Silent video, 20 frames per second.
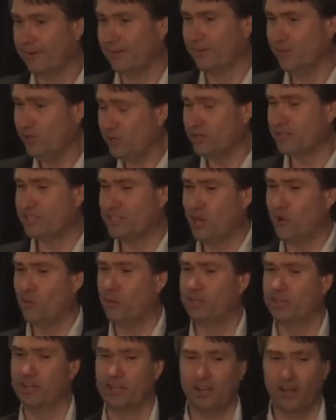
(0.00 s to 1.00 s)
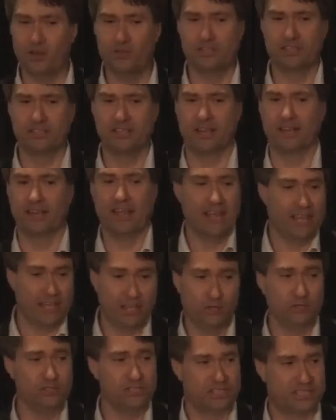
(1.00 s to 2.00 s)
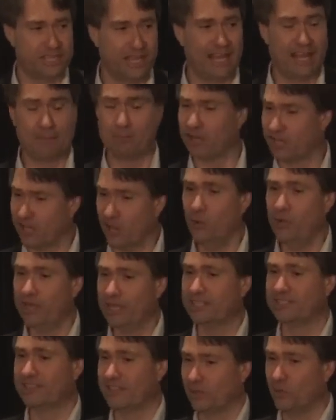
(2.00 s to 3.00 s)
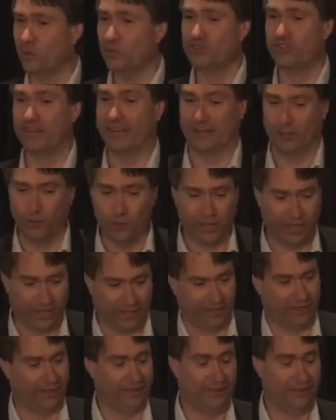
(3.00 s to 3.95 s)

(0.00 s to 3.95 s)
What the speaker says: You can tell when your clothes are done. You can also tell that by going into the laundry and looking.